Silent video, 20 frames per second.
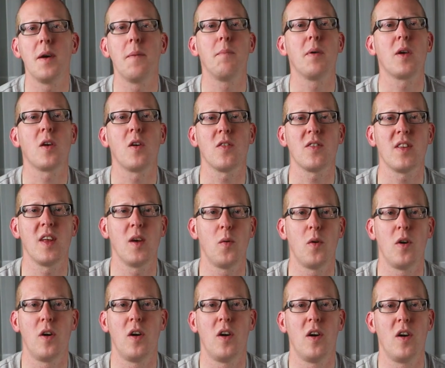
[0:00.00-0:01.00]
because they
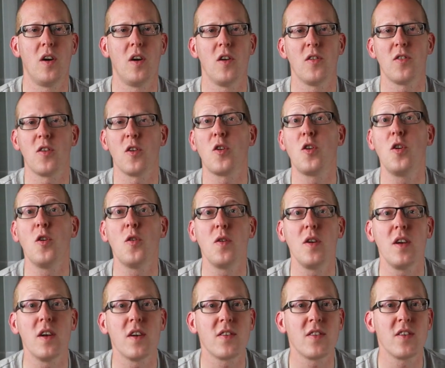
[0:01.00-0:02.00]
were also
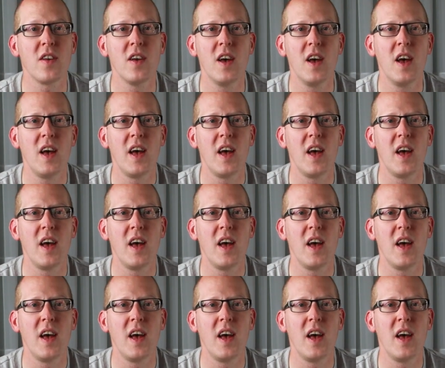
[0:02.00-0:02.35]
curious